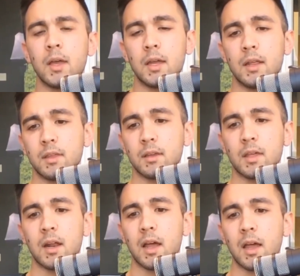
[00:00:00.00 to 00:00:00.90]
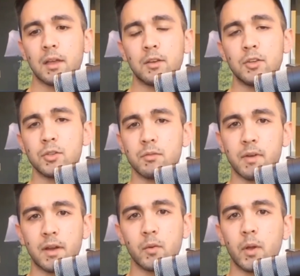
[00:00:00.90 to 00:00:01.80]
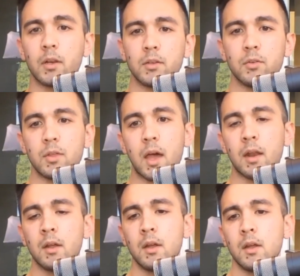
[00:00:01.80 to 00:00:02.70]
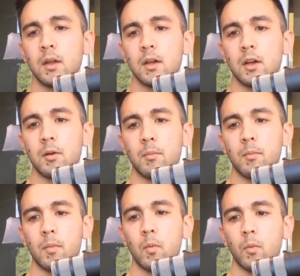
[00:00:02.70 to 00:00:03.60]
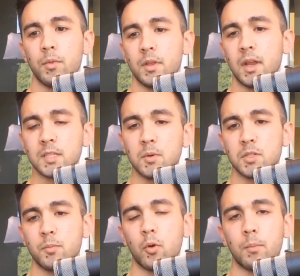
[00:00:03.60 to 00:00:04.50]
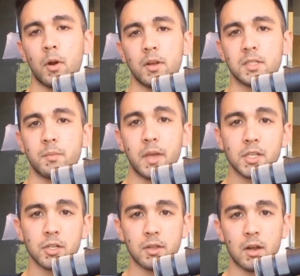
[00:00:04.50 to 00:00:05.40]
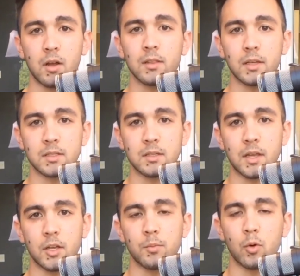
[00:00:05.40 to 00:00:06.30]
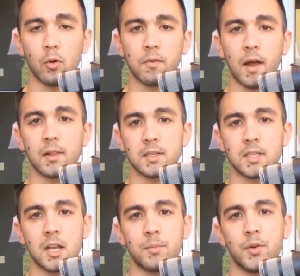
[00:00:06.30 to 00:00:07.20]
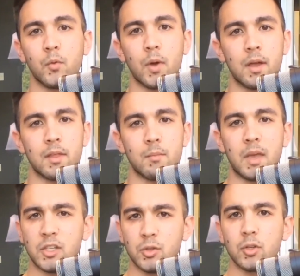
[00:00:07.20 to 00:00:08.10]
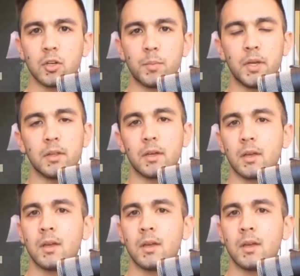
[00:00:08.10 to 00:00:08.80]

And I think that I can usually find a way to do that. Um, the next most important part is to make sure that on LinkedIn that your profile is set up in a way that makes you look appealing.